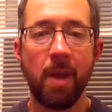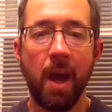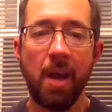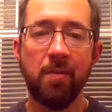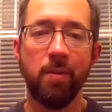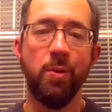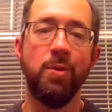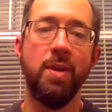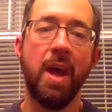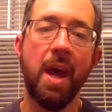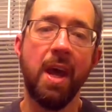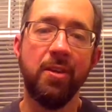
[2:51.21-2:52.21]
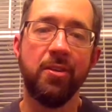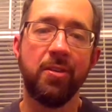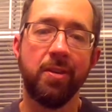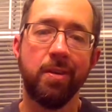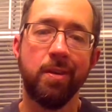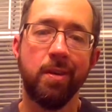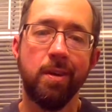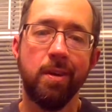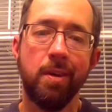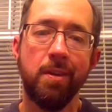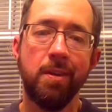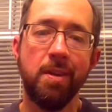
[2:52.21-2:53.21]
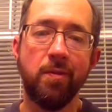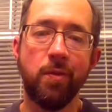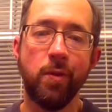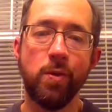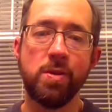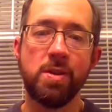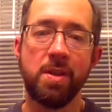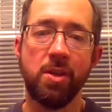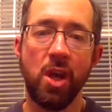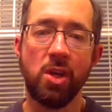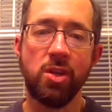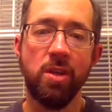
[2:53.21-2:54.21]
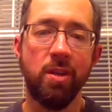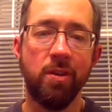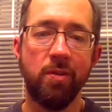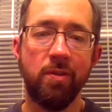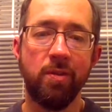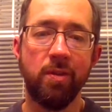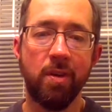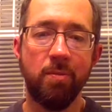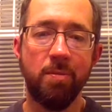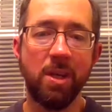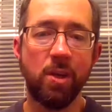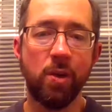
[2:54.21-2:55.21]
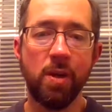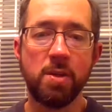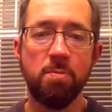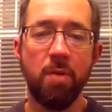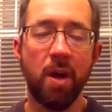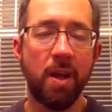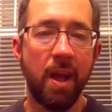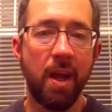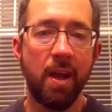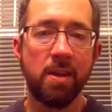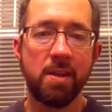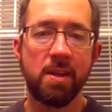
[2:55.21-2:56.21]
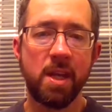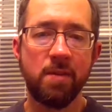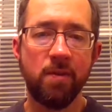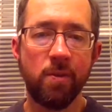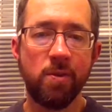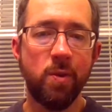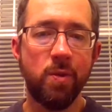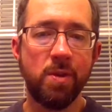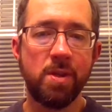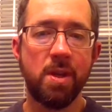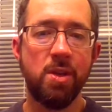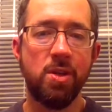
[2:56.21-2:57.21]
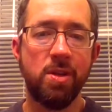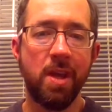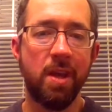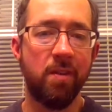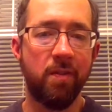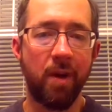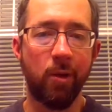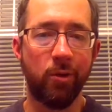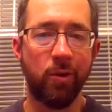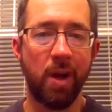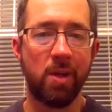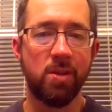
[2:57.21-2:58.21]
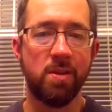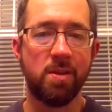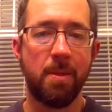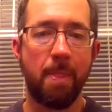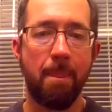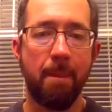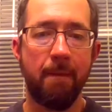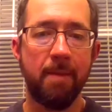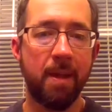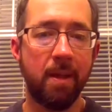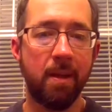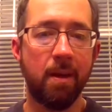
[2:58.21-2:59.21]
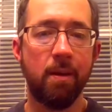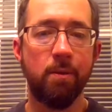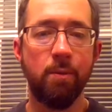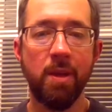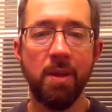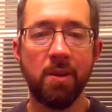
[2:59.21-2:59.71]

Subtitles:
highfalutin as the first suggestion of being curious, but successful students tend to follow directions. They read the